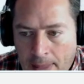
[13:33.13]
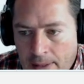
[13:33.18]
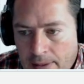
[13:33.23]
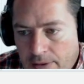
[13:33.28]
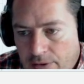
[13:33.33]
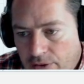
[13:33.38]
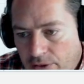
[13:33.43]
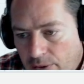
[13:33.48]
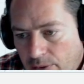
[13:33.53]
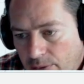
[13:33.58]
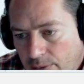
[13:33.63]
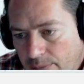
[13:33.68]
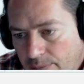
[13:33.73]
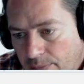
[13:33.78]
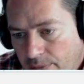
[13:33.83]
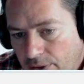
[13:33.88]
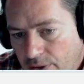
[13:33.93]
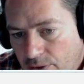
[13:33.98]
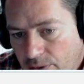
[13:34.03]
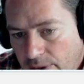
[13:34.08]
So
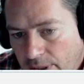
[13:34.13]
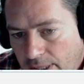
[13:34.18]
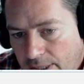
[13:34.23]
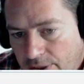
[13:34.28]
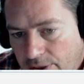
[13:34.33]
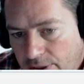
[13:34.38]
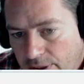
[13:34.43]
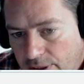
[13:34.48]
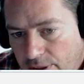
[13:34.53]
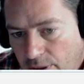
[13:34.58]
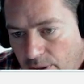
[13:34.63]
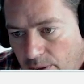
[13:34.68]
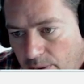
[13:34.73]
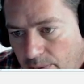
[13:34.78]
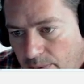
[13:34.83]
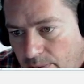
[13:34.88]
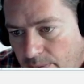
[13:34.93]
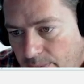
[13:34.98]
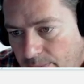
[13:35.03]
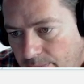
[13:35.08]
this will actually
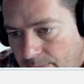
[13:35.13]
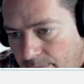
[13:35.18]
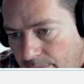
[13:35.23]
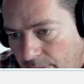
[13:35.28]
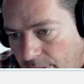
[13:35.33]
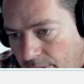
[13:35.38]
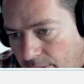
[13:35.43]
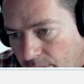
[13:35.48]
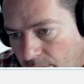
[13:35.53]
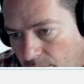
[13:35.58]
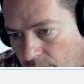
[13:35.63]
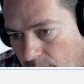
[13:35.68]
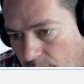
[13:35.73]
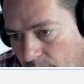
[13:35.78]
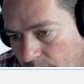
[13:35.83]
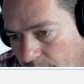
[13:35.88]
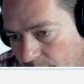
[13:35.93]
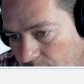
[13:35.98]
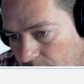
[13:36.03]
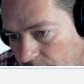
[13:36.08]
go in a whole
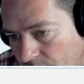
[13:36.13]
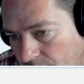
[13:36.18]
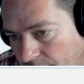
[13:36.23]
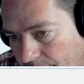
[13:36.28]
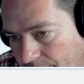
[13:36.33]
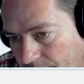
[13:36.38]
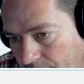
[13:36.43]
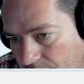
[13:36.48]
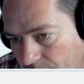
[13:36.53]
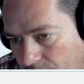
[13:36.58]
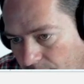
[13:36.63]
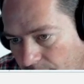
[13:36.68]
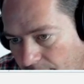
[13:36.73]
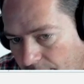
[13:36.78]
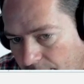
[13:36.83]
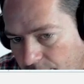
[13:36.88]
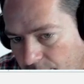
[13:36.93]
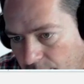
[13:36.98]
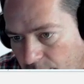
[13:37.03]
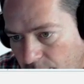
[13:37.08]
bunch of different
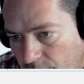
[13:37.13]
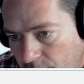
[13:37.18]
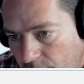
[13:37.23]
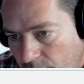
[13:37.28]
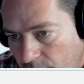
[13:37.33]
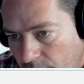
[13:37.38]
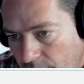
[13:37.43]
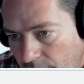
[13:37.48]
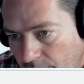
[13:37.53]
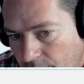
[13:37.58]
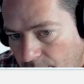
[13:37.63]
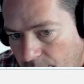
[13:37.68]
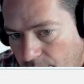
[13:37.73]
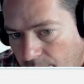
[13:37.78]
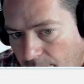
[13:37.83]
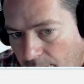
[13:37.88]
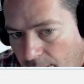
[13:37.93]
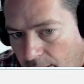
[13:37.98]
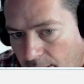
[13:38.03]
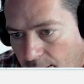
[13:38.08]
directions. So let's
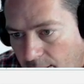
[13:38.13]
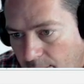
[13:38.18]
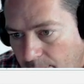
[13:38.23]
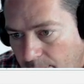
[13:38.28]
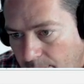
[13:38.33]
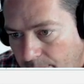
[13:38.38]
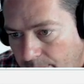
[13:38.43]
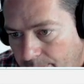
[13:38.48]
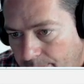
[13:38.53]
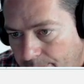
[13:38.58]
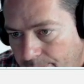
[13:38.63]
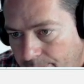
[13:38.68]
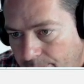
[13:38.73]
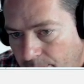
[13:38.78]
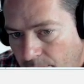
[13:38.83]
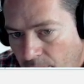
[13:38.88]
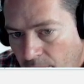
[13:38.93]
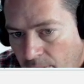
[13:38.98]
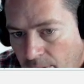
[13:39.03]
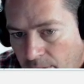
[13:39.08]
grab
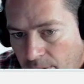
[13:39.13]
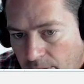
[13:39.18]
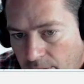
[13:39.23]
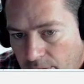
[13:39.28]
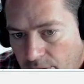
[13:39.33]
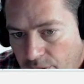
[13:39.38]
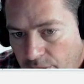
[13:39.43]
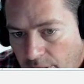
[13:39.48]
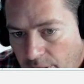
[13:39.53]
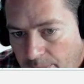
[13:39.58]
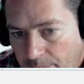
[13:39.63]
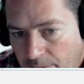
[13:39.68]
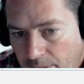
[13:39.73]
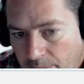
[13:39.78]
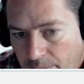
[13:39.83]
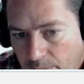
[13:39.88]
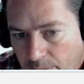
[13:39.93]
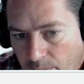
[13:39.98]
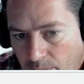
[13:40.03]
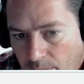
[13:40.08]
the shape that
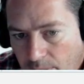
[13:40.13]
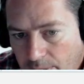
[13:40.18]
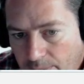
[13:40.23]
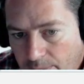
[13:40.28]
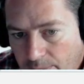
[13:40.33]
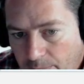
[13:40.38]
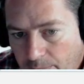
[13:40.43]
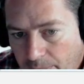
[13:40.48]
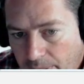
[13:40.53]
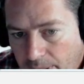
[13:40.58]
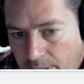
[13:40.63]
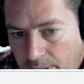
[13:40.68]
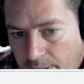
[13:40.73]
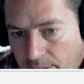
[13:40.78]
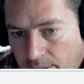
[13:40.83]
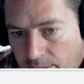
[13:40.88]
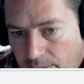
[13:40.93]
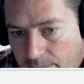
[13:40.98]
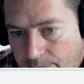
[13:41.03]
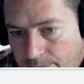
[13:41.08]
we want
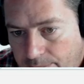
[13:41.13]
repeated,